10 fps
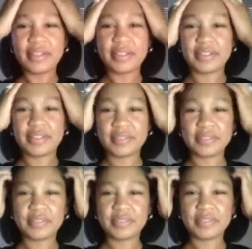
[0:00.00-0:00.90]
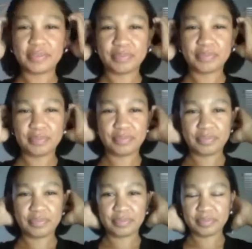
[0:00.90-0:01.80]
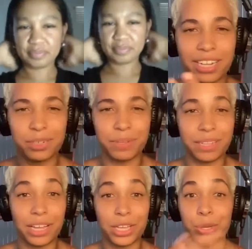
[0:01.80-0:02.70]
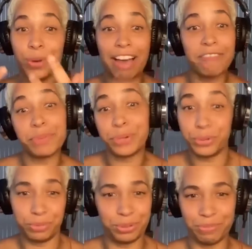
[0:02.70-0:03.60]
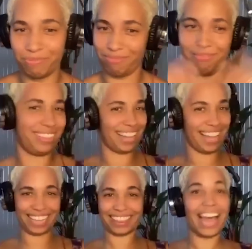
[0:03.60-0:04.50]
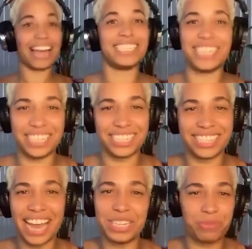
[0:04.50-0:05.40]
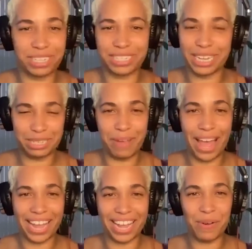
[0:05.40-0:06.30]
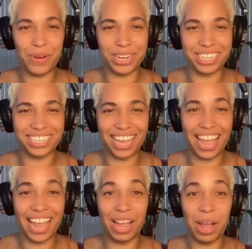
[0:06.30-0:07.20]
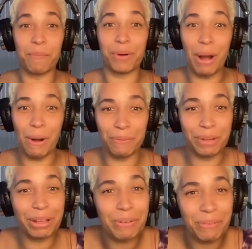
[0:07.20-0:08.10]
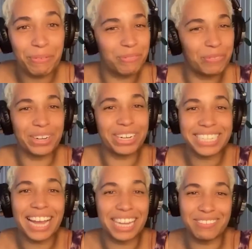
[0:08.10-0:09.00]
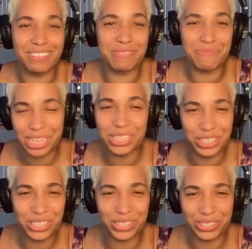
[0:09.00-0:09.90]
times I'll be like, Boz, you listen, and Boz will be like, you have boobs. Like, that is what he says back. And I wanted to say, bro, like, what does that even mean to you?